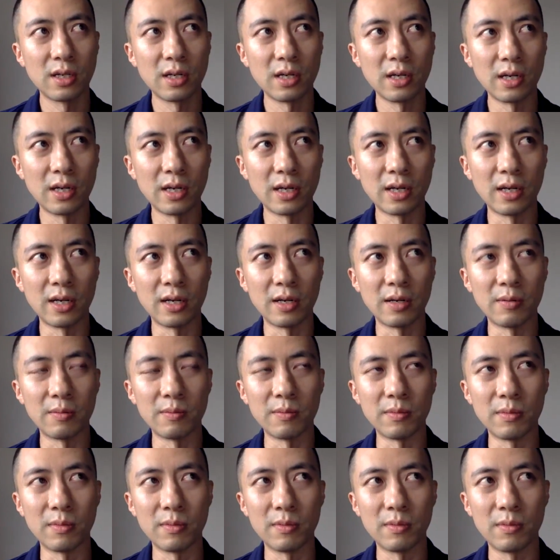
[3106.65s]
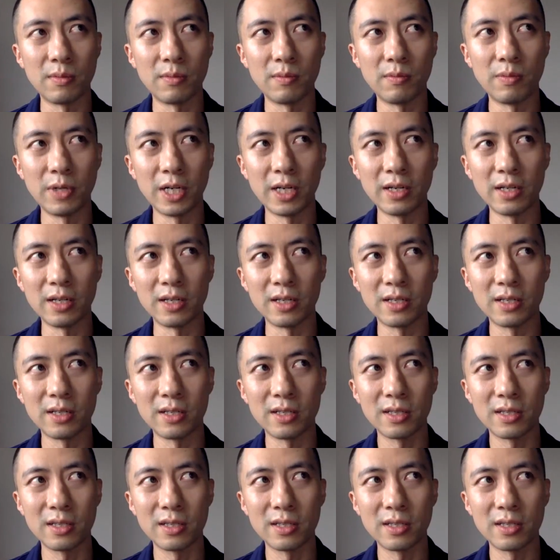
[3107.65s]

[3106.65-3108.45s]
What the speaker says: but